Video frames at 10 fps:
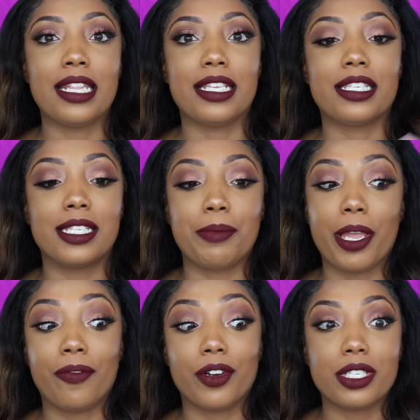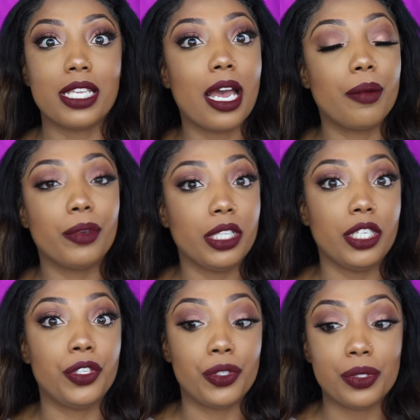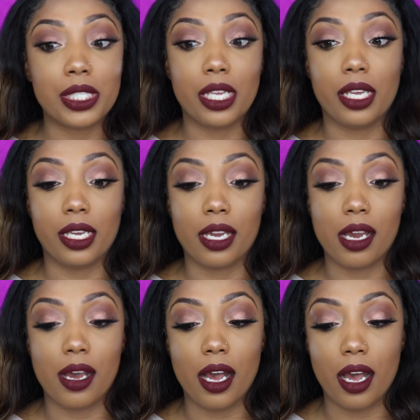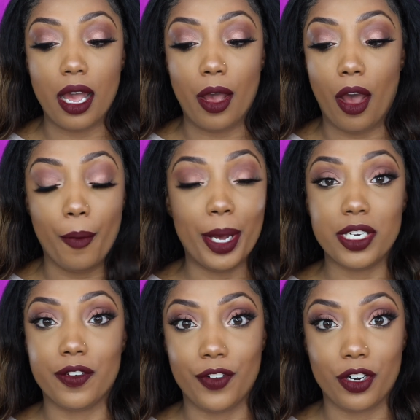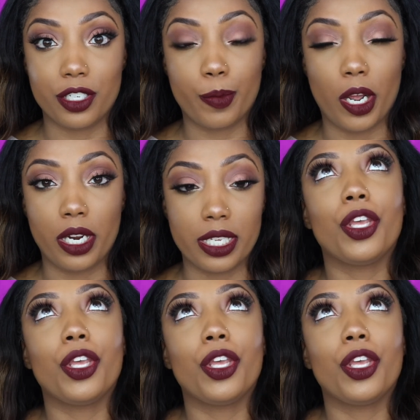This is my first time really using a bunch of NARS products.